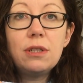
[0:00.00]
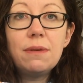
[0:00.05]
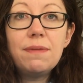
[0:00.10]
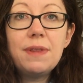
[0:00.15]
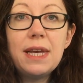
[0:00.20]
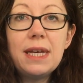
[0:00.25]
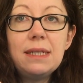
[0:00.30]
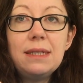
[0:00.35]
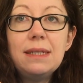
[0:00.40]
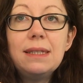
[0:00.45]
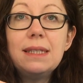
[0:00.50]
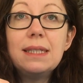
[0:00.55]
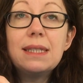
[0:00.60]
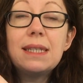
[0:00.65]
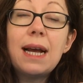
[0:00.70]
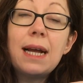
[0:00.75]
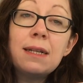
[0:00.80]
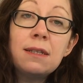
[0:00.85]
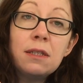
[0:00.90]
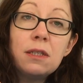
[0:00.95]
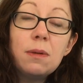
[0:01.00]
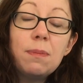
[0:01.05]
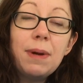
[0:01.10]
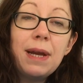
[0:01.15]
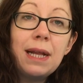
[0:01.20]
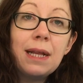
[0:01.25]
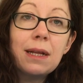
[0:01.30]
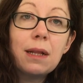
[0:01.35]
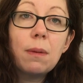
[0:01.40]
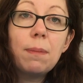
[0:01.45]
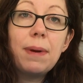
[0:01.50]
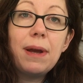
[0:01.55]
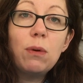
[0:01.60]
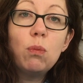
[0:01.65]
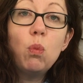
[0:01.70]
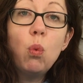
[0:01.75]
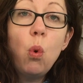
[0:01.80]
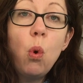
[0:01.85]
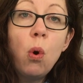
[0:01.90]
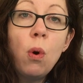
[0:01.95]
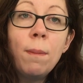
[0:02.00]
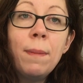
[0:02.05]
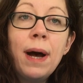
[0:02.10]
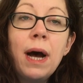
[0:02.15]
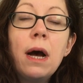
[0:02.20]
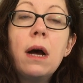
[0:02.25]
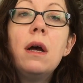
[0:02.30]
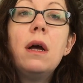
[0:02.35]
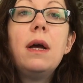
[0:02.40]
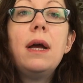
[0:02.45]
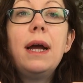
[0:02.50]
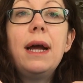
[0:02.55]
of this is it tends to be a little bit warmer.